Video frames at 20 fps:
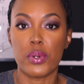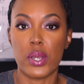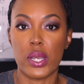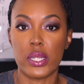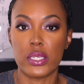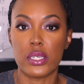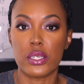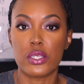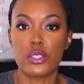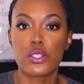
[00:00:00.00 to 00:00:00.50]

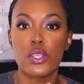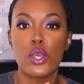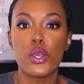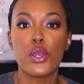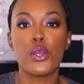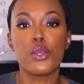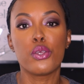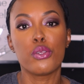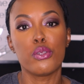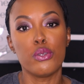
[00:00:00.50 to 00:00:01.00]
products
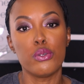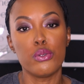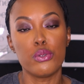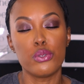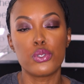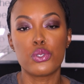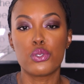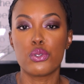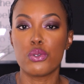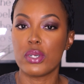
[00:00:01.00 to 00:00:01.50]

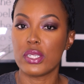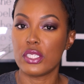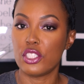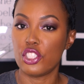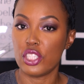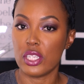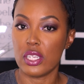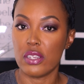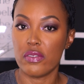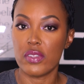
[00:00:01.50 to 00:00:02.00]
used to
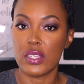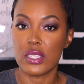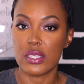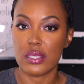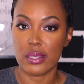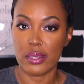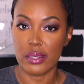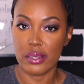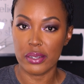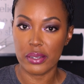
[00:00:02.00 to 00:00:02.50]
achieve
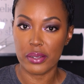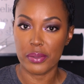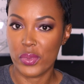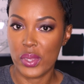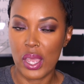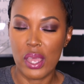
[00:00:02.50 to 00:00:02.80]
this look.